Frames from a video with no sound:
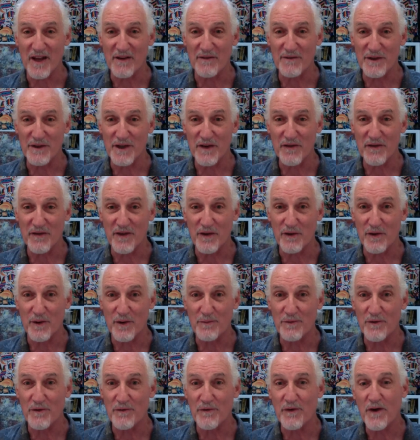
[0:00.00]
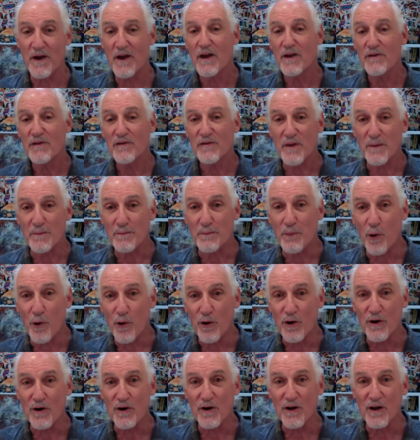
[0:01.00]
instead of just in terms of some
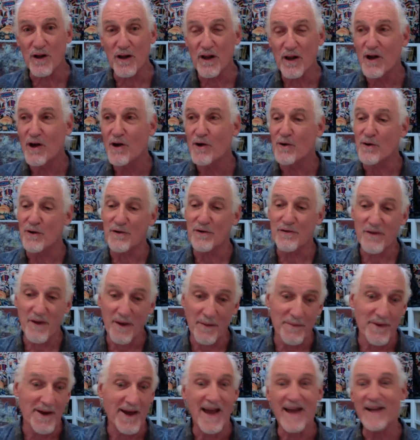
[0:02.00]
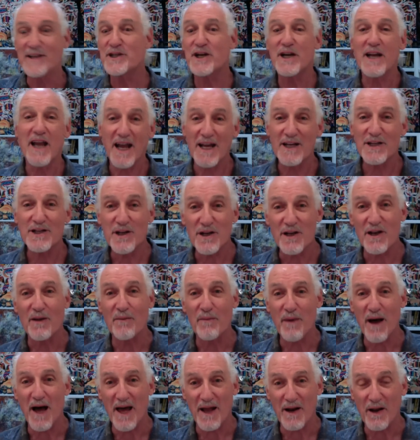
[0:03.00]
moral or some
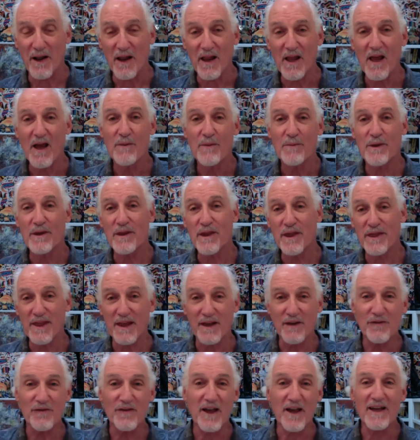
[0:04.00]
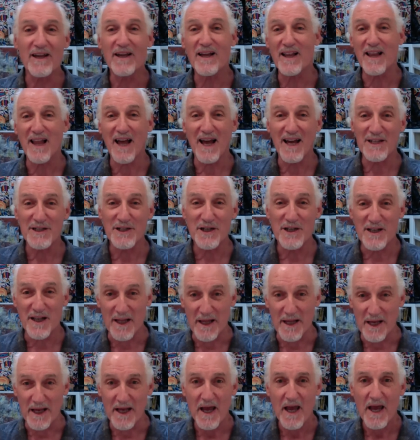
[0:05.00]
educational model, to think
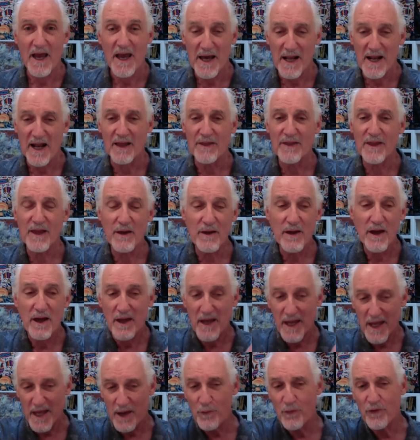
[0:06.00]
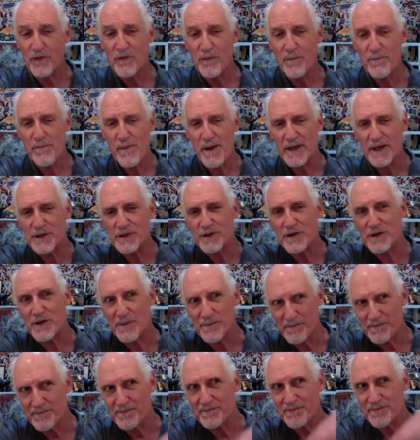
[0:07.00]
psychologically. And I think he was a
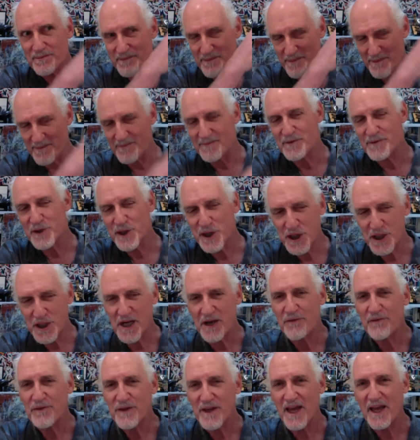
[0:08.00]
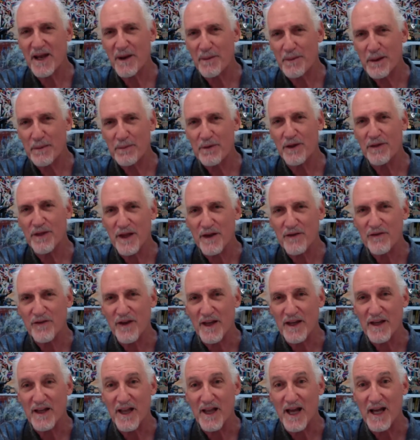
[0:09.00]
major shift getting people to think
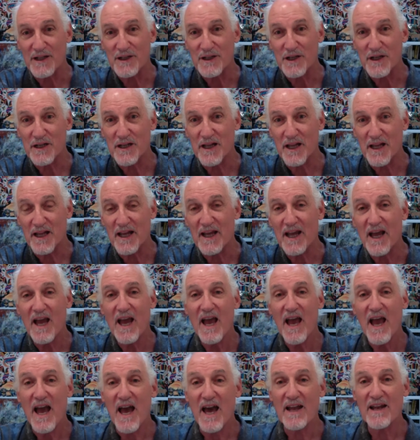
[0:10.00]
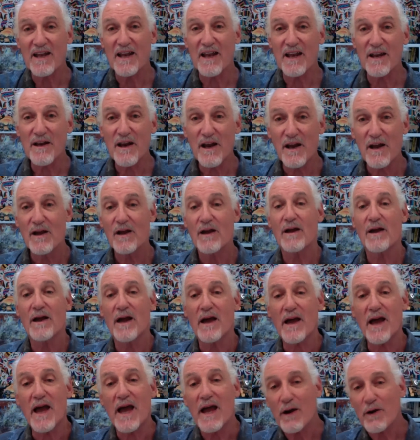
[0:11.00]
psychologically. And then
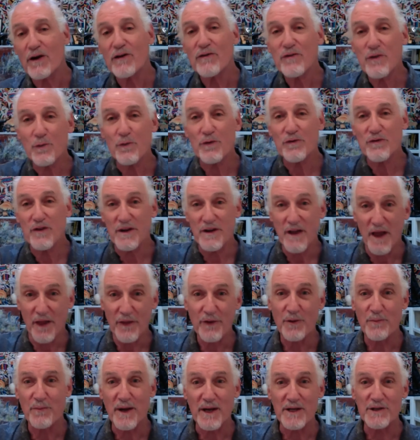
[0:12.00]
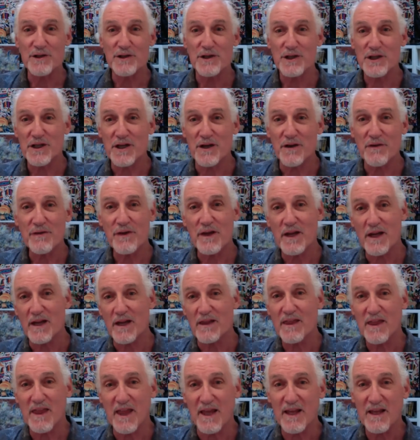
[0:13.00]
Erickson was another major shift to
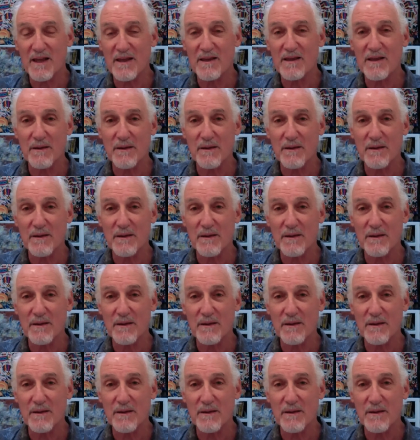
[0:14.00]
get